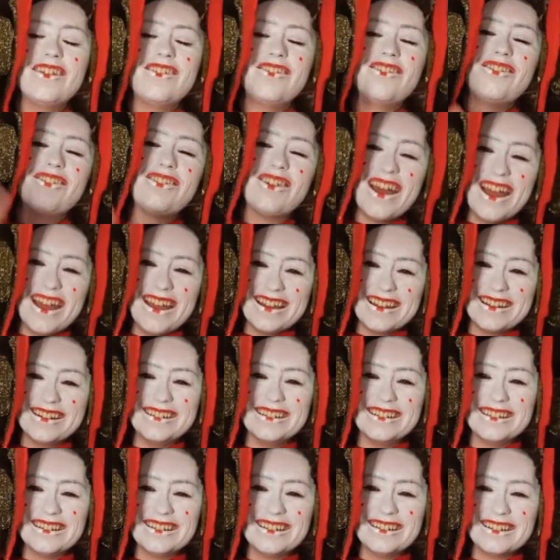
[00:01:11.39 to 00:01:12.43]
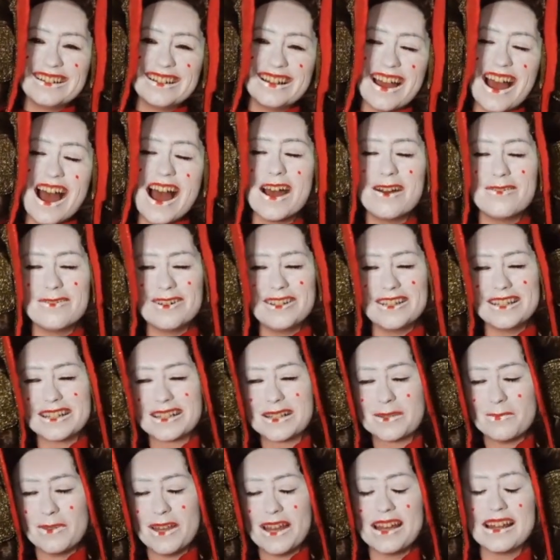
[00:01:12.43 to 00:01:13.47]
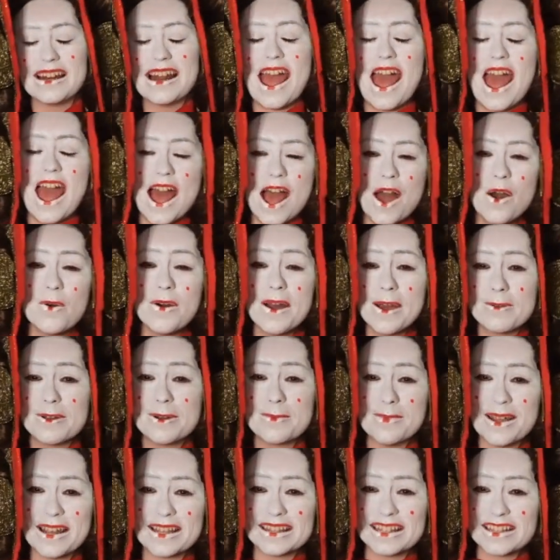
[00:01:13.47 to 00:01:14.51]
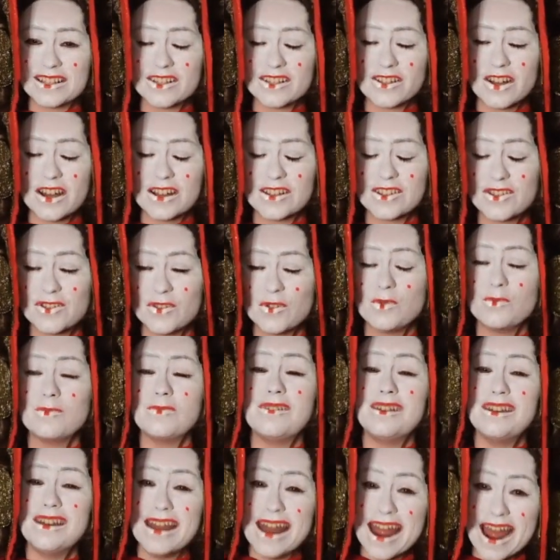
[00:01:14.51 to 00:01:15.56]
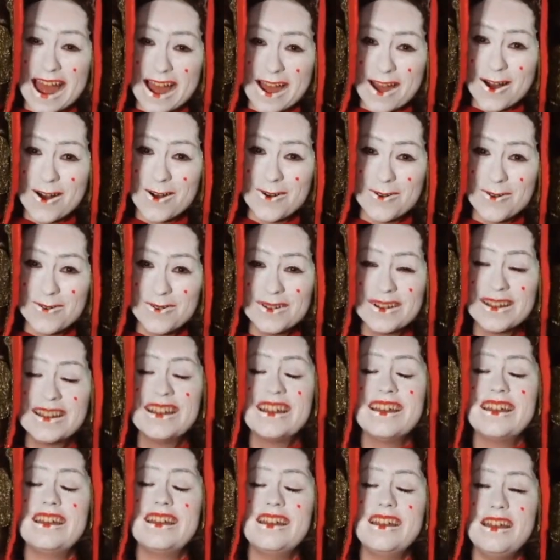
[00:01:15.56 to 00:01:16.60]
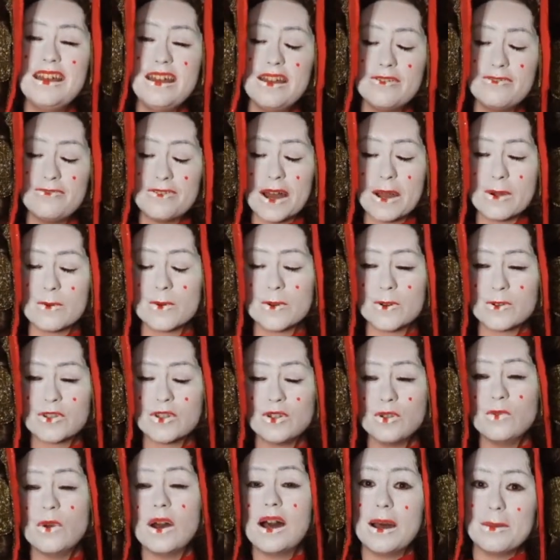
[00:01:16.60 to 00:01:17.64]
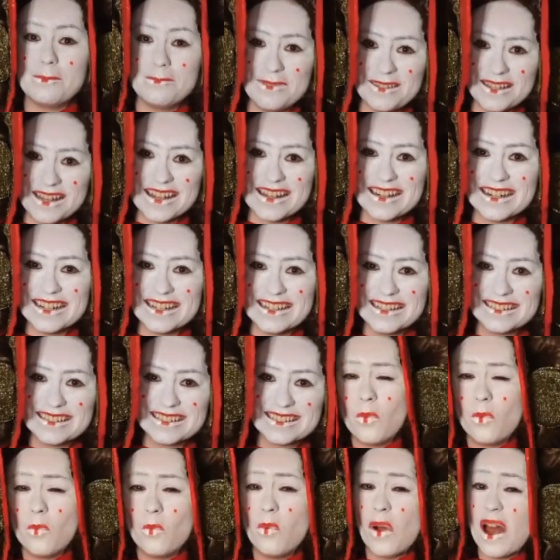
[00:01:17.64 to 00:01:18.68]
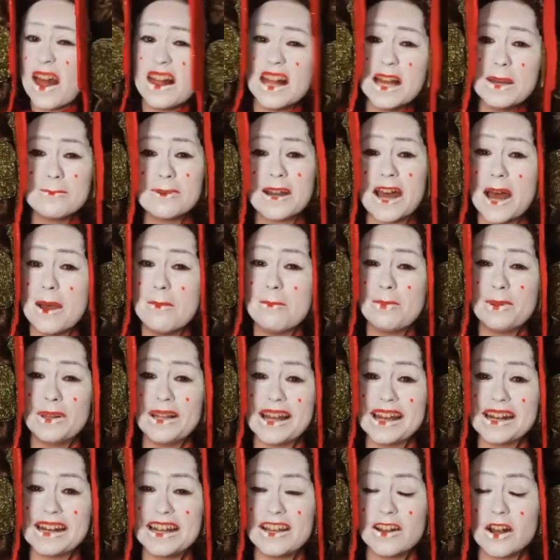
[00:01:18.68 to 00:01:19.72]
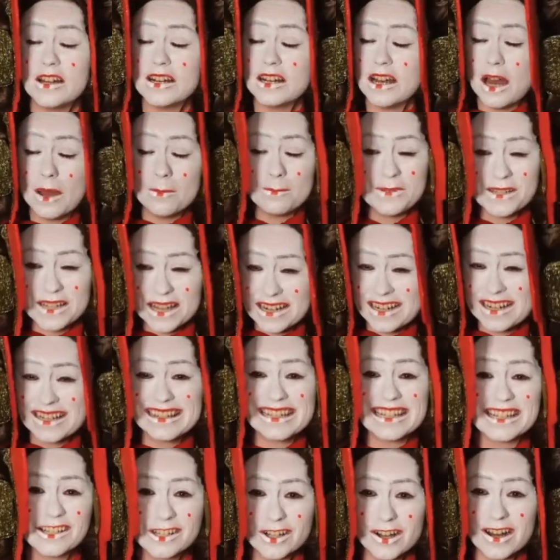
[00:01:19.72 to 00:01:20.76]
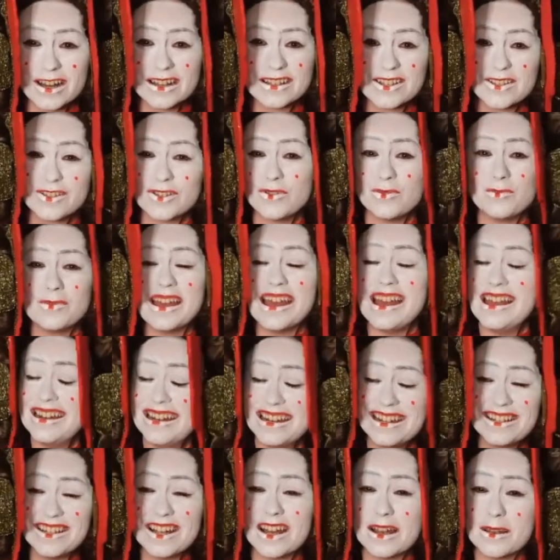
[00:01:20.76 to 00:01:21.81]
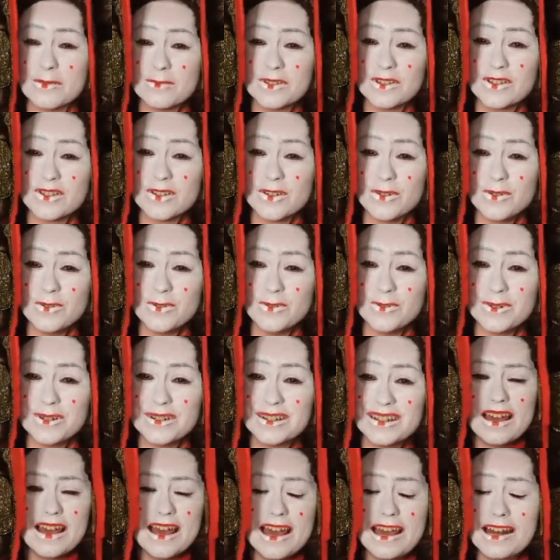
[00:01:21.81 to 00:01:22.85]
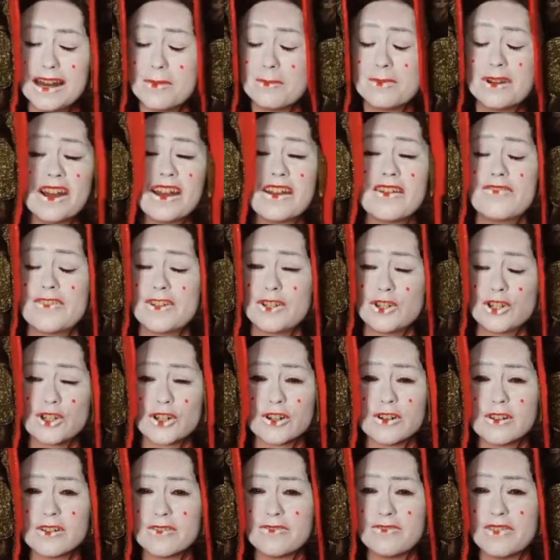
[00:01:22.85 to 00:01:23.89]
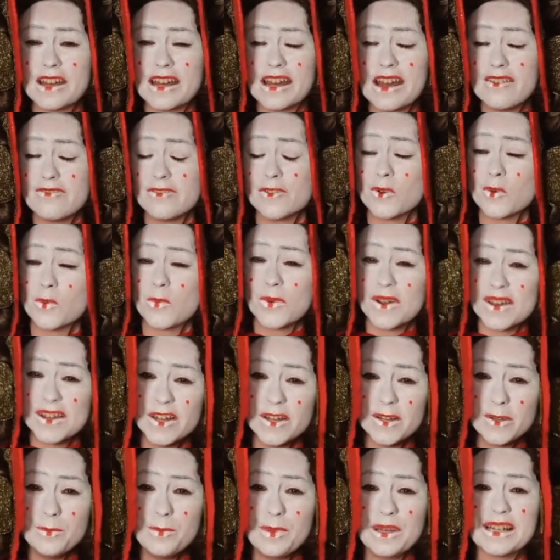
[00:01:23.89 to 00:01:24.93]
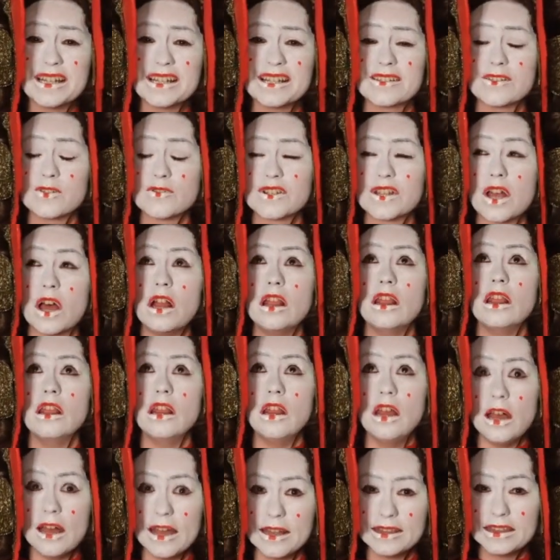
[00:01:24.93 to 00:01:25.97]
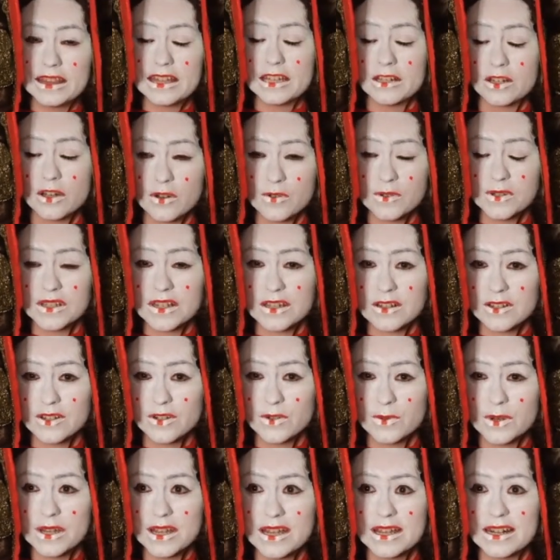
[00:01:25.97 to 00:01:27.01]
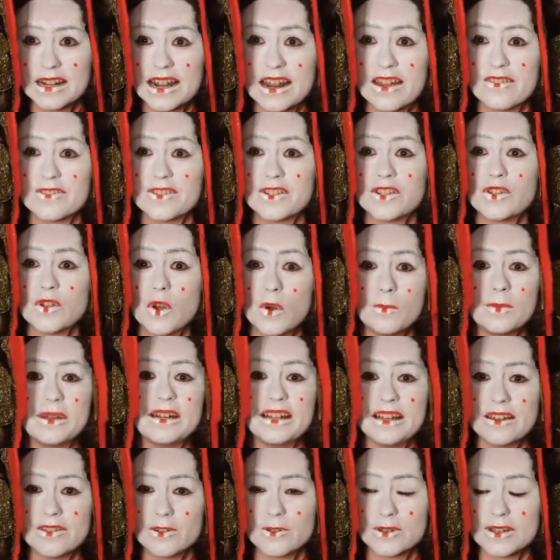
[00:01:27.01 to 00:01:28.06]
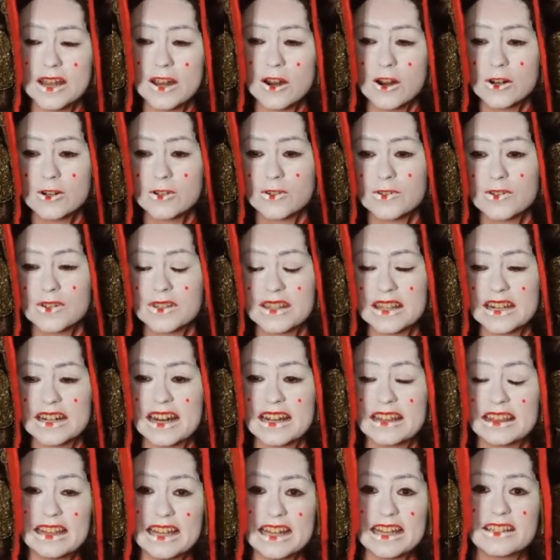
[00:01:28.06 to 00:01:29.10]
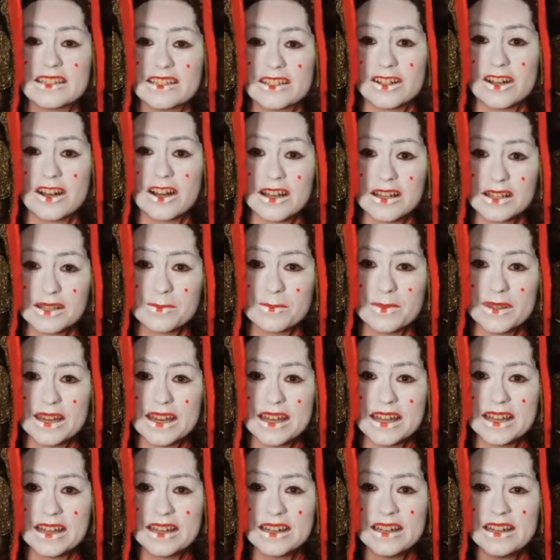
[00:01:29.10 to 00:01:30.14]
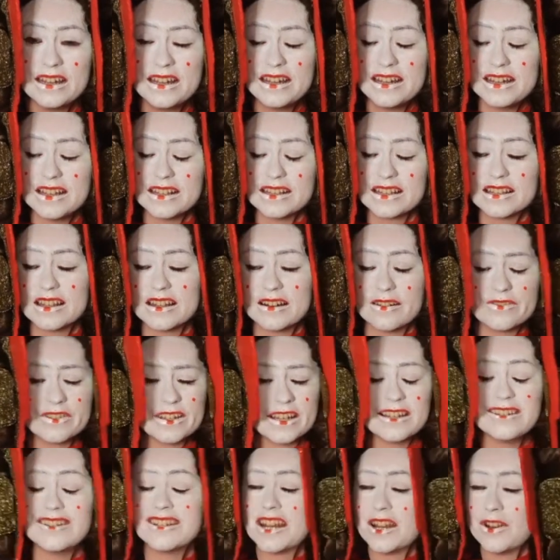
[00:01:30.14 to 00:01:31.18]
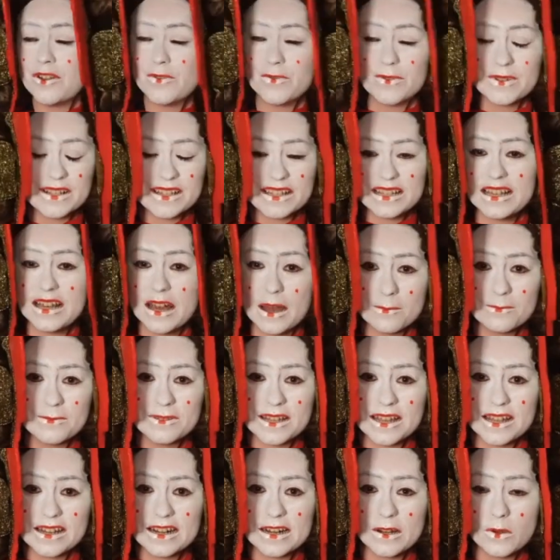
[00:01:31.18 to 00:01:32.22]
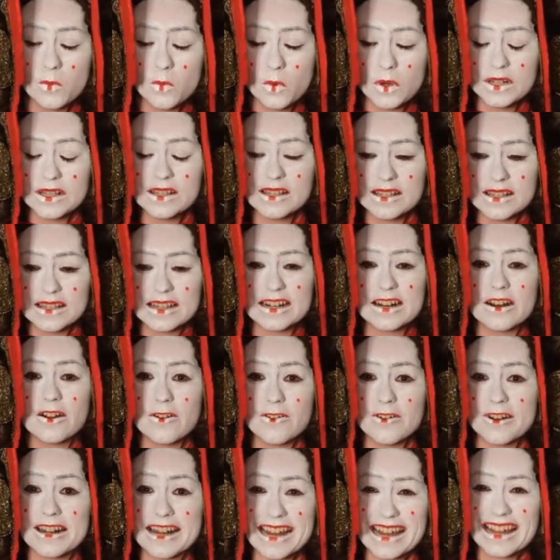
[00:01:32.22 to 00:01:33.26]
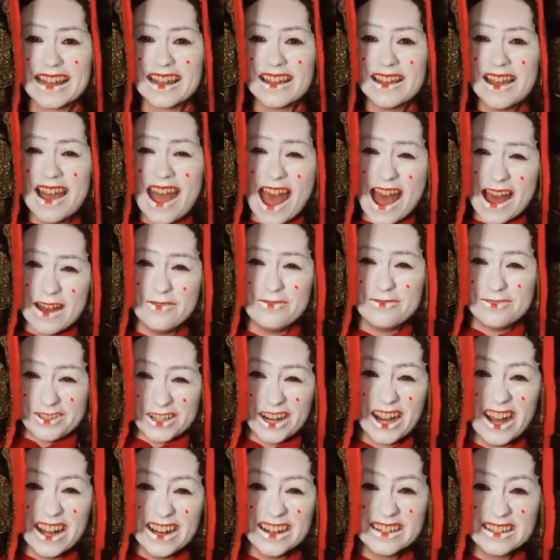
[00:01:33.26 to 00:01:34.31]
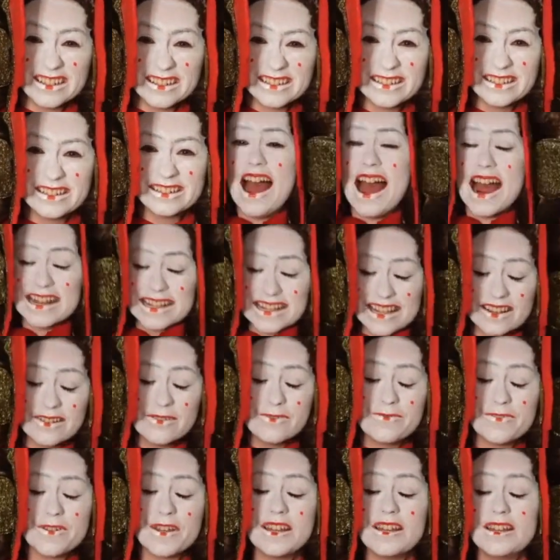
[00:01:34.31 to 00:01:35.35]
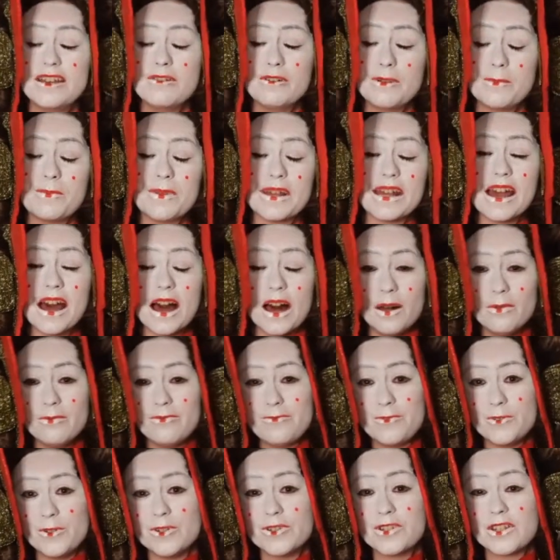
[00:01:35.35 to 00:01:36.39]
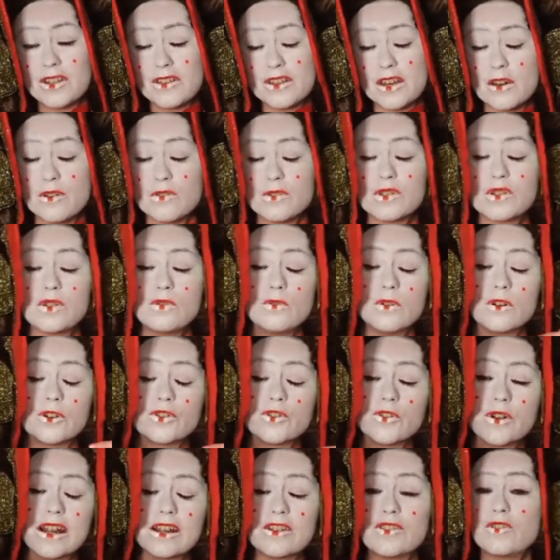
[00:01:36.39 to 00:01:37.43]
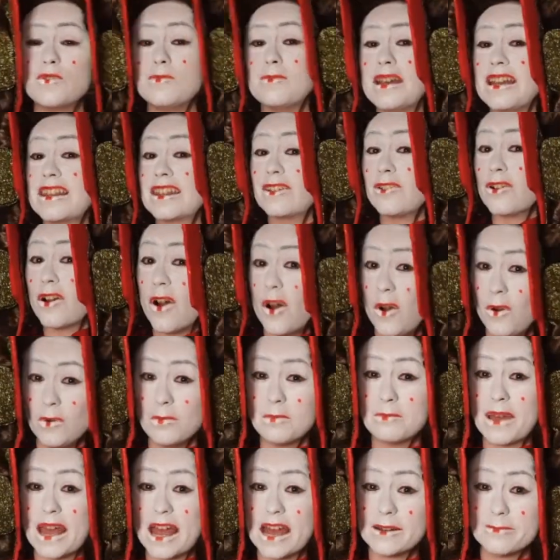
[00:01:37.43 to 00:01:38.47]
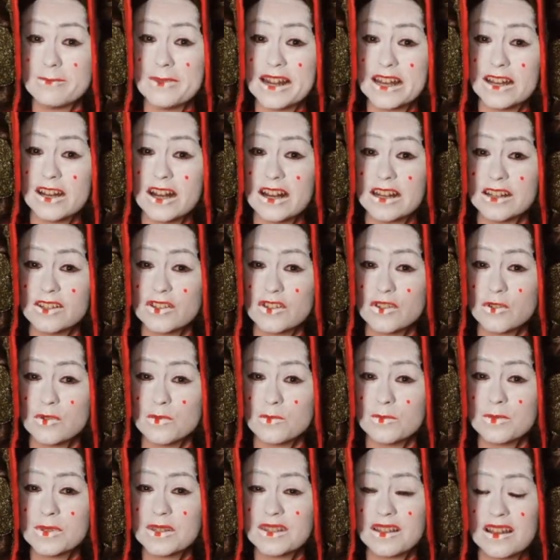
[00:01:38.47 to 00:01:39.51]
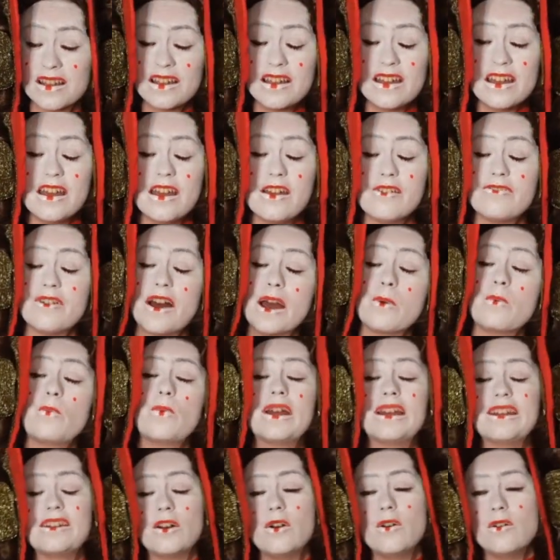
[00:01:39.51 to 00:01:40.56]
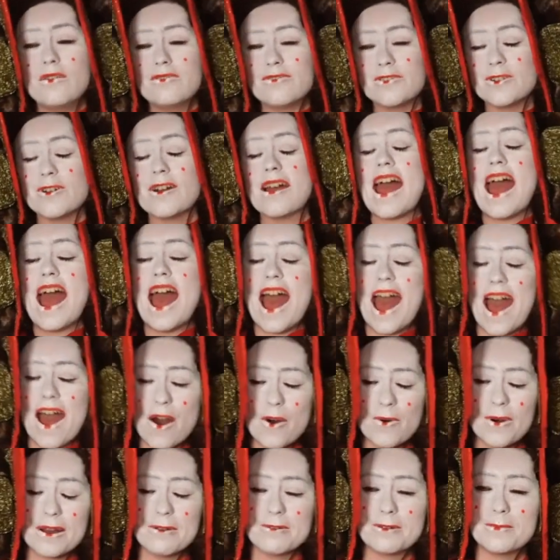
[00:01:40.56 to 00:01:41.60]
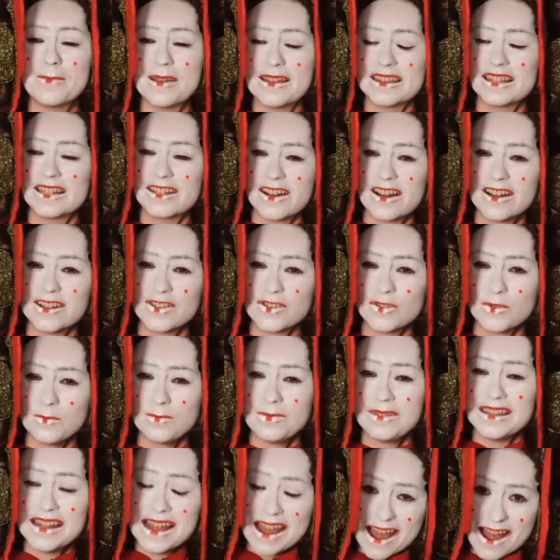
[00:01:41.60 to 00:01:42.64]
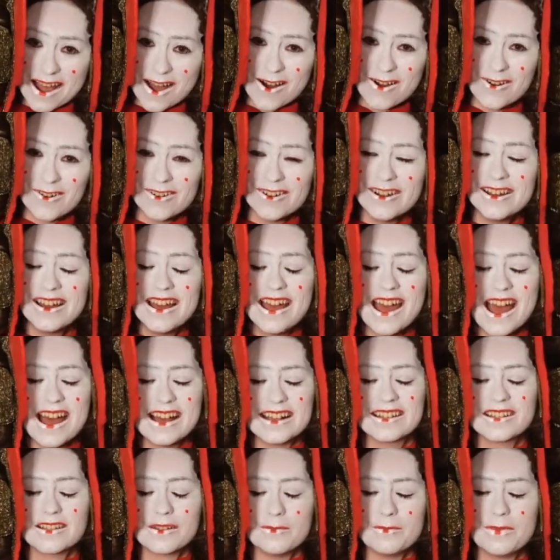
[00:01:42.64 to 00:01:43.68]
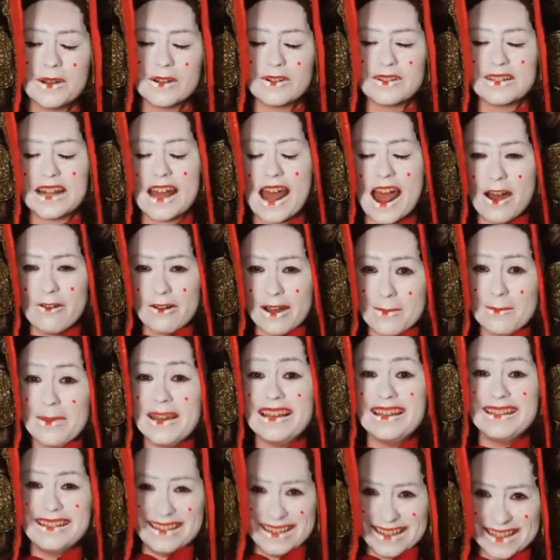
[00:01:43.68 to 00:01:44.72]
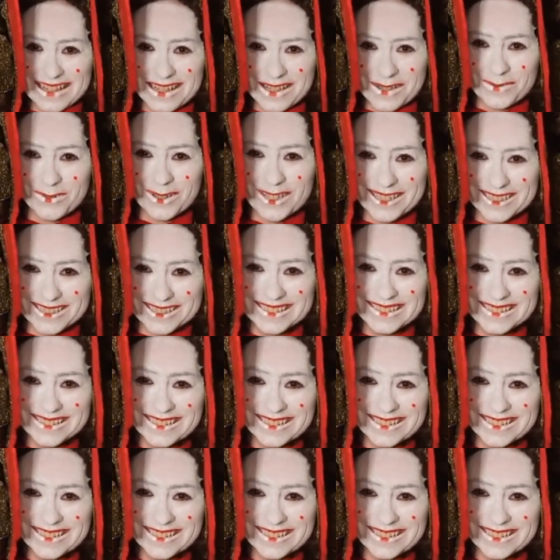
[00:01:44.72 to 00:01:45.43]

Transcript: Then, I will explain how I would make this costume now if I were to update it. While I'm not planning on updating this costume anytime soon, and I'm not even sure if I ever will because there's a lot that goes into it and I have so many other characters that I'd like to cosplay instead of continuously updating ones that I already have done. I did feel it would be helpful to those who are trying to make their own Padme costumes if I went over how I would make the costume now as compared to how I made this one.